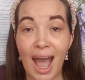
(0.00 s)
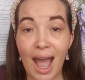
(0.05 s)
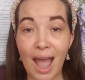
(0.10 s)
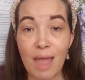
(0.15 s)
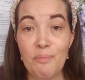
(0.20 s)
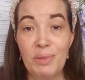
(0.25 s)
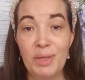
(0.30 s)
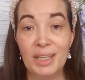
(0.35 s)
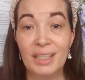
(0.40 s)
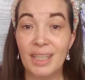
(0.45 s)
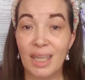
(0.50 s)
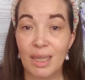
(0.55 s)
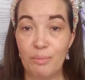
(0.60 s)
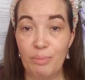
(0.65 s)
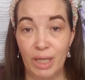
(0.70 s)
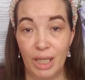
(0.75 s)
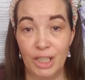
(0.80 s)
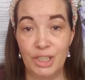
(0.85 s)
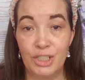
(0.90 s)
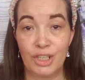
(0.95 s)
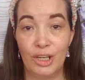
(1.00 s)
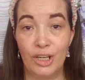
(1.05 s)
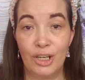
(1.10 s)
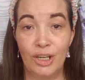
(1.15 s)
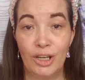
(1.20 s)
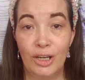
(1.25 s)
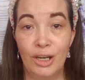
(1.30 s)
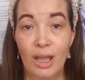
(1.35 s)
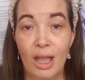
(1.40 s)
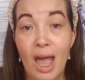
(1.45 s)
I picked a
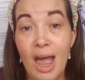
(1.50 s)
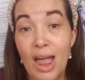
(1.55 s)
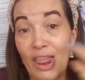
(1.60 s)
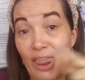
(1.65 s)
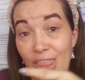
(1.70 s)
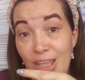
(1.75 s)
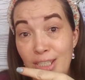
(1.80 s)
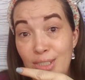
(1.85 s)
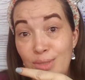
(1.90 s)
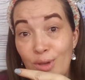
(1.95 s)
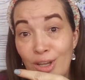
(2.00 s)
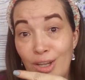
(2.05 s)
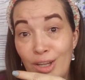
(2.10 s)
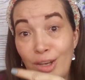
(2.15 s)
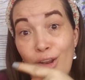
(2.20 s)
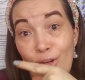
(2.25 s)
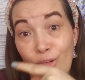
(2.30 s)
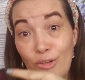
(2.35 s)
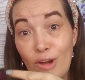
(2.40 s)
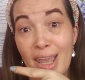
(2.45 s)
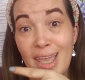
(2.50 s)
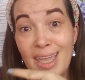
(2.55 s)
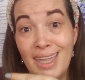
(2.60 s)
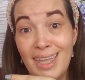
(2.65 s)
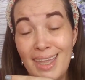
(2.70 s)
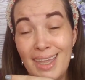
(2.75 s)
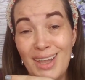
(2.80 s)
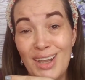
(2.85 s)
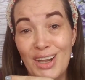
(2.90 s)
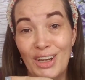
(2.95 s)
picture, this one right
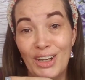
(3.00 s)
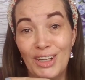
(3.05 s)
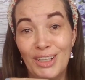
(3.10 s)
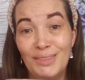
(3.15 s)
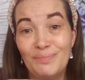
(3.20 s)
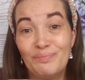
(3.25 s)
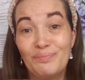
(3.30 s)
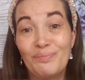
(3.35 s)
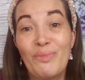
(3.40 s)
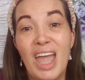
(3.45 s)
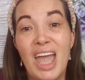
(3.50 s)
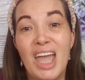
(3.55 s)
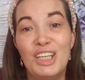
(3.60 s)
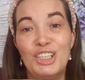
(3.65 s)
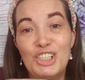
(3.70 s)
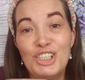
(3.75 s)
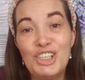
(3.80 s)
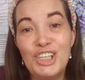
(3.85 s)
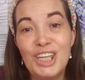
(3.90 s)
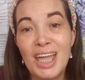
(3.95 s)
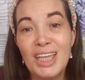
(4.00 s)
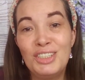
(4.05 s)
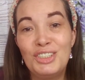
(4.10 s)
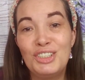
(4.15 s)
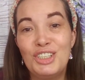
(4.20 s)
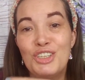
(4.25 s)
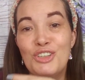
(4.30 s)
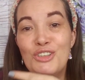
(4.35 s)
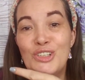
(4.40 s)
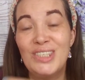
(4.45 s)
here, and she has
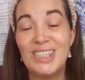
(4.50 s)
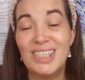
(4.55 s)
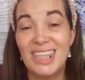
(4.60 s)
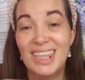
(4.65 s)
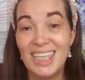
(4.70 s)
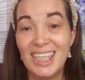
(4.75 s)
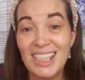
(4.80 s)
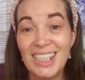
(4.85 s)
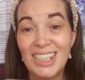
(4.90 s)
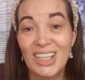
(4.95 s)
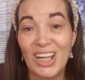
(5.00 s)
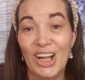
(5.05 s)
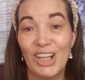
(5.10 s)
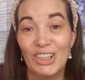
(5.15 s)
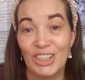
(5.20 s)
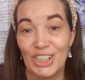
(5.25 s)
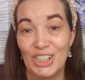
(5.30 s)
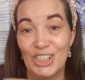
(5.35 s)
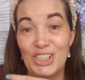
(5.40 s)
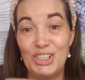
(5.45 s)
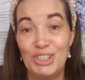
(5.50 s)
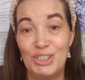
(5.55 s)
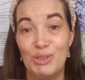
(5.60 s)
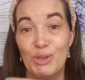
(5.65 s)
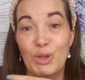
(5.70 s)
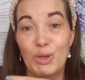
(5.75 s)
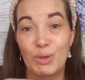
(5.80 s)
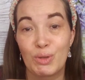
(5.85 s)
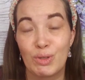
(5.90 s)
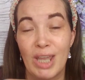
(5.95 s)
to use these colors to
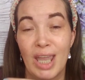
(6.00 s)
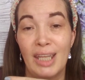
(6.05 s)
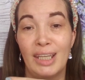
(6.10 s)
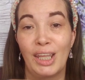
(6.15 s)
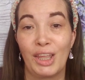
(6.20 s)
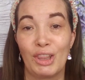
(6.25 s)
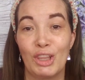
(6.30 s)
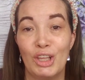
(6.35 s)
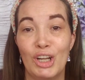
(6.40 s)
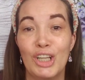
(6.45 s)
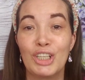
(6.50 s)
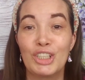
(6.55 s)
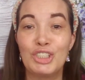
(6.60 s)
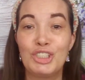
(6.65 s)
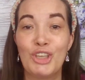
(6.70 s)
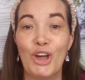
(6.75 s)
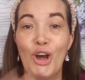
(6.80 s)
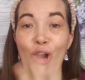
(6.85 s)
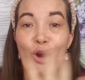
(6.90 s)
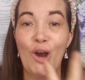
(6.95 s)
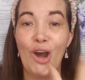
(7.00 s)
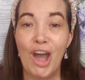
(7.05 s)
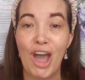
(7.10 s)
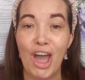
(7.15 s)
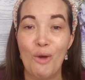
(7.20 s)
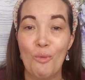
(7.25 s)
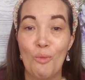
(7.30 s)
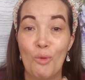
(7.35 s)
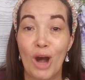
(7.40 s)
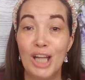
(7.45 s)
create a look. So
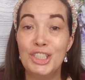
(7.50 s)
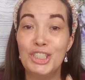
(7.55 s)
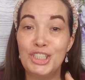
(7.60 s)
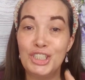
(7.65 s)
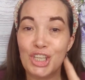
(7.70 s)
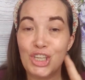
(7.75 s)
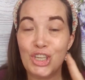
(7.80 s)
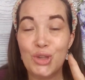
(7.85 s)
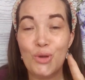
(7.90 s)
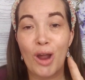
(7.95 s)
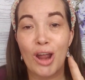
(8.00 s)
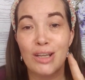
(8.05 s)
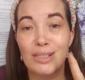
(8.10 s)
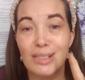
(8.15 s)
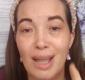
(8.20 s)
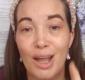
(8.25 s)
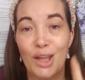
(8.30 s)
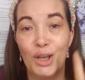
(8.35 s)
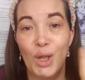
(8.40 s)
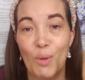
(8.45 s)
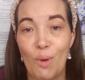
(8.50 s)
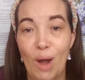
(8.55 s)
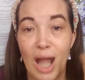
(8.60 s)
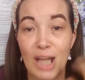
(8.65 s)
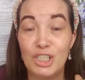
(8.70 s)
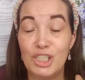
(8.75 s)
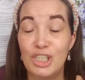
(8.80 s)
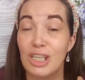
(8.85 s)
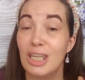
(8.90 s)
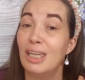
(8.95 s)
once you are done
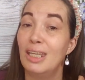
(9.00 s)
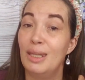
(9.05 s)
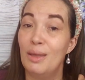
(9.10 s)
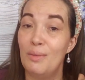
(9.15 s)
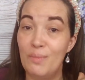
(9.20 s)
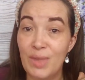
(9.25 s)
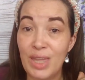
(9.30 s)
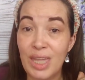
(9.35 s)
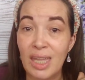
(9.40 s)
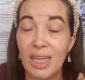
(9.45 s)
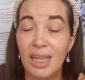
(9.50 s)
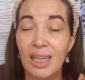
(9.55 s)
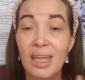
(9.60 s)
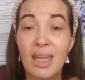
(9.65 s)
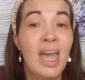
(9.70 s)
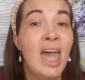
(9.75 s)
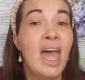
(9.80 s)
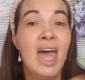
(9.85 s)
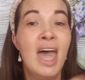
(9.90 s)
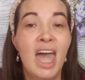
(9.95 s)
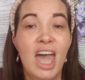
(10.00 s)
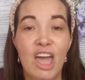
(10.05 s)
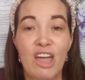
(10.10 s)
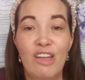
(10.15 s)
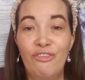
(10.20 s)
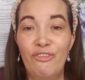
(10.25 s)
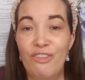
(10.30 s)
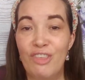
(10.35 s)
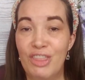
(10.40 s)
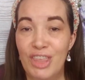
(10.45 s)
watching me,
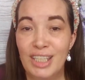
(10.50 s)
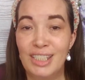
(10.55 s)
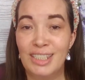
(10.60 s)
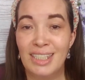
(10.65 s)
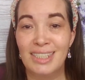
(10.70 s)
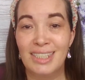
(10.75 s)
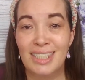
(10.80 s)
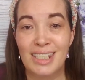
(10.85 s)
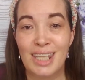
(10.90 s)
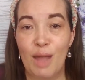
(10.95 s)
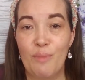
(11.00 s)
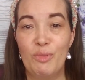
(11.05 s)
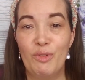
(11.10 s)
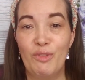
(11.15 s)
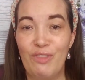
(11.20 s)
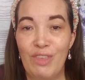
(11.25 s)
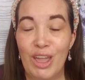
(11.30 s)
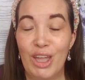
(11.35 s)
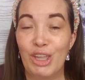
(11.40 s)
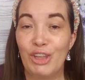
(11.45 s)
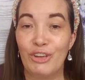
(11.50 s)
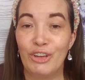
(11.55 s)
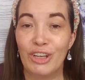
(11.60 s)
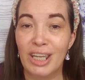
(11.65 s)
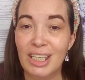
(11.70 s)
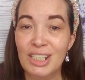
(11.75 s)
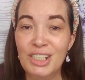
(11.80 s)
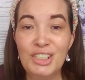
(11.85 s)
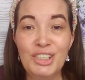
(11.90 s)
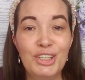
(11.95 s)
if this is the type of thing you're
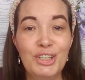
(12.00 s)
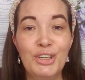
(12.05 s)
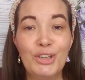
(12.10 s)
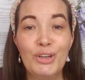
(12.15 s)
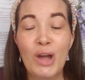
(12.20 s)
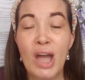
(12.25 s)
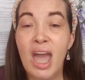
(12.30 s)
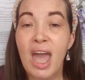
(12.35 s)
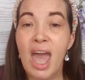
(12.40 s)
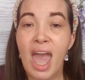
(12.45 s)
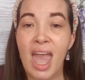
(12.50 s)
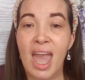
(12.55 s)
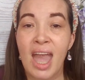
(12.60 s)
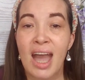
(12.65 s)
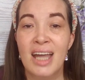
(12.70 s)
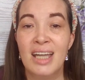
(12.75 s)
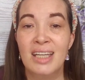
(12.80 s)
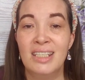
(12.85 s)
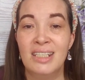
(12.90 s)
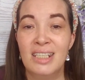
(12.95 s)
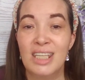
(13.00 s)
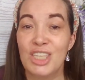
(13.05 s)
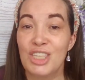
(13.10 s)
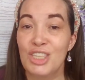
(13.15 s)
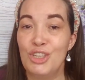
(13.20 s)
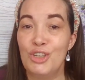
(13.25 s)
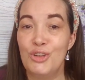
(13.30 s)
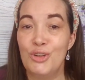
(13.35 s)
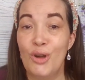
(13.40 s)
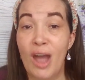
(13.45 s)
into and
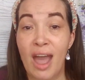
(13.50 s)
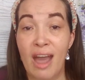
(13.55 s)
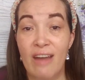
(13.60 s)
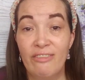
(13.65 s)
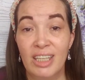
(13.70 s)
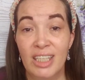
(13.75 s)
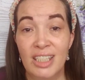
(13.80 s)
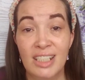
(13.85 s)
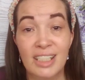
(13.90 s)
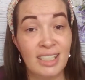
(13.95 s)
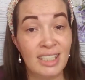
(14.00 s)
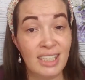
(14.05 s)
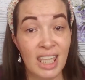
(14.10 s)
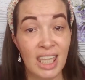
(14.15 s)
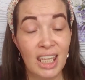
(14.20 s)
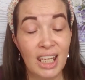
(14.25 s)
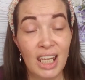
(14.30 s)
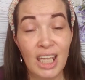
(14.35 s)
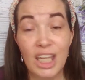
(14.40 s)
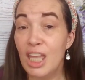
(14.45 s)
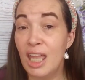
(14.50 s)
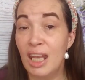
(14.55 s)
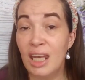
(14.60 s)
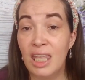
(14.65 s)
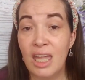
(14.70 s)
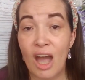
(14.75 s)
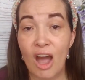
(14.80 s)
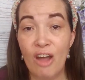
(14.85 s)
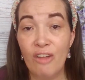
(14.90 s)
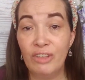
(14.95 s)
you haven't seen
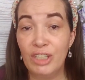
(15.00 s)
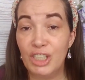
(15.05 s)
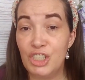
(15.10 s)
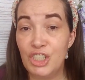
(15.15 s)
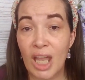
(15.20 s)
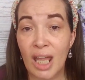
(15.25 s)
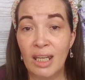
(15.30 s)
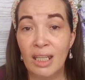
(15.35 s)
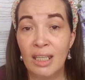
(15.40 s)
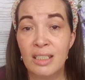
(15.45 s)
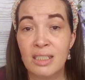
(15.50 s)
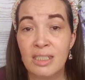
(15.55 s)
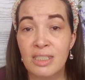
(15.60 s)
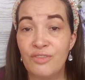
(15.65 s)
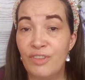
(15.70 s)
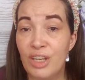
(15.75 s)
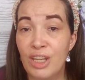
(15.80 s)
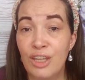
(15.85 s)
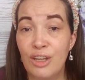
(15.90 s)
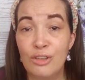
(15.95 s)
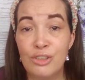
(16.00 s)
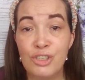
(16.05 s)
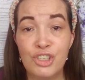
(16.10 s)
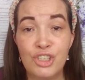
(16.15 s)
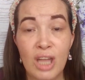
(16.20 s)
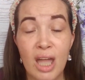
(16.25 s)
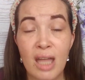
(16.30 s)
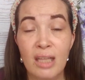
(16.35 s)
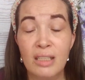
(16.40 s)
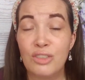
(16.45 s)
any of Janet's videos
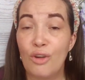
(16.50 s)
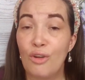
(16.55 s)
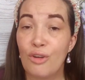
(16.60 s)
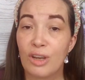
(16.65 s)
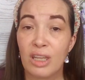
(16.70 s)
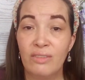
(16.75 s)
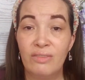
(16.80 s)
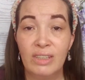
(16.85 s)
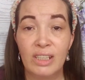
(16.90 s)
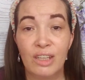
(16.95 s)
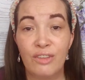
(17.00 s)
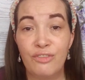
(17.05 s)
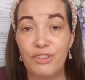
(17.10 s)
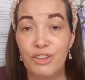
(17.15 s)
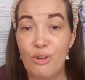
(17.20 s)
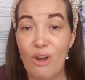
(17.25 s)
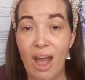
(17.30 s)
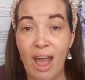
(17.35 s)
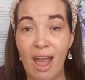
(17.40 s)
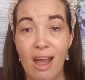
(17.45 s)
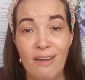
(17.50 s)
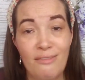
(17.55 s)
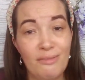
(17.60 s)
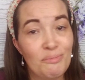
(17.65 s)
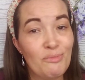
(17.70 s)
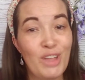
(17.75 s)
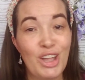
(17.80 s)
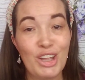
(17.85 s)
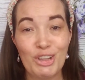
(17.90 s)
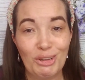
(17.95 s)
yet, or even if you have,
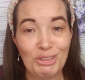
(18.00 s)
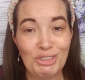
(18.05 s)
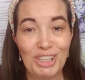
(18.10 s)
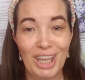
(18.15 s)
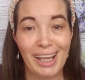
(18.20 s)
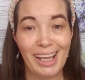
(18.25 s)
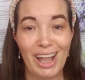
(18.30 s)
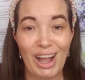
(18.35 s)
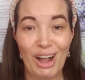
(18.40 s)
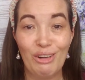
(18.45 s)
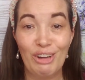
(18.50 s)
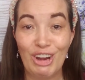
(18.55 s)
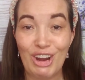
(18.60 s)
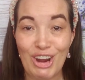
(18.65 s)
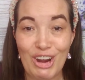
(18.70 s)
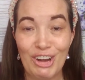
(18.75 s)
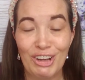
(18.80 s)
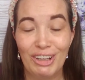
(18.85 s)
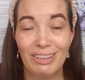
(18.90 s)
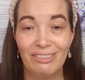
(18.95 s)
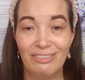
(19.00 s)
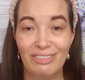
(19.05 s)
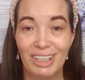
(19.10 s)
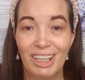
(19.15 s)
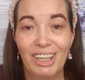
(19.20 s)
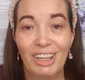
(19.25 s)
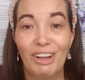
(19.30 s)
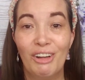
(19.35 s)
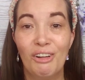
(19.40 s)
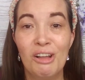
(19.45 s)
go check out her
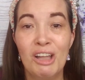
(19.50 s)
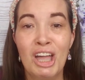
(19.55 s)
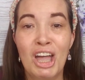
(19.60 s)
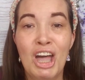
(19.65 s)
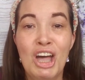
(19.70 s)
video.